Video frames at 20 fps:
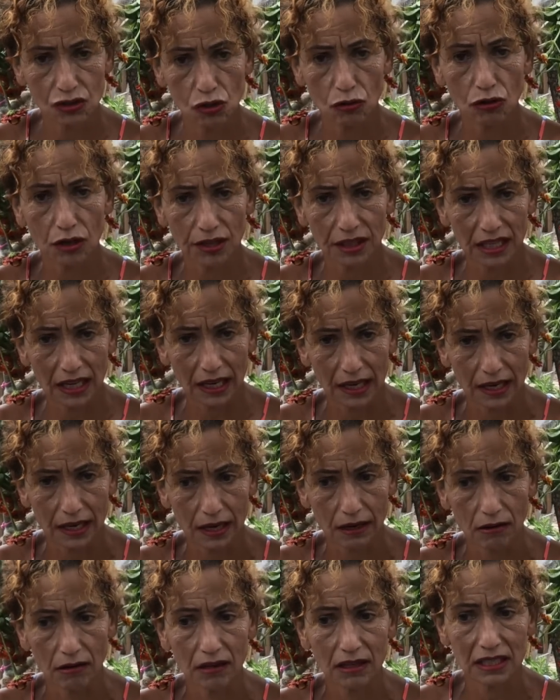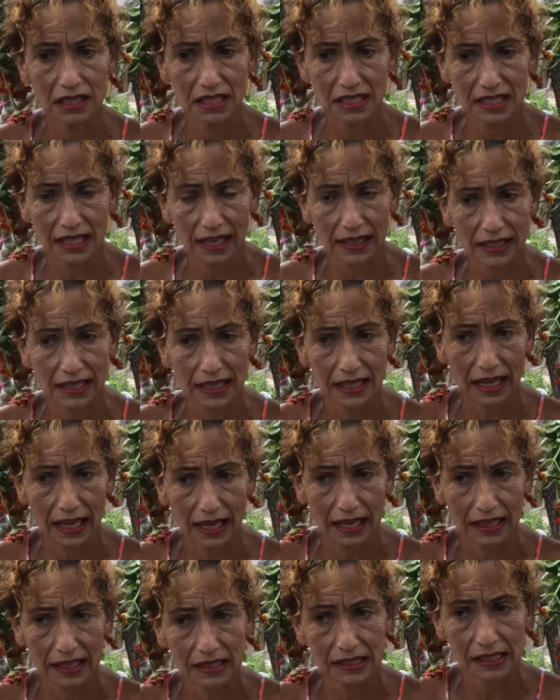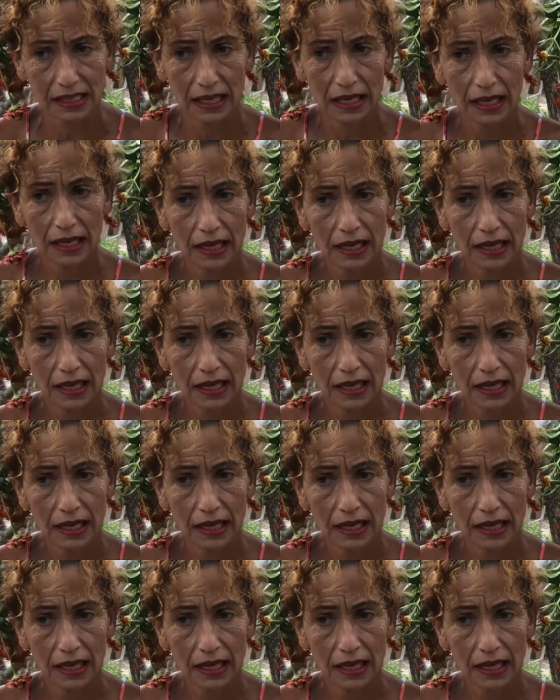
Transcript: you go there, only on Sunday nights,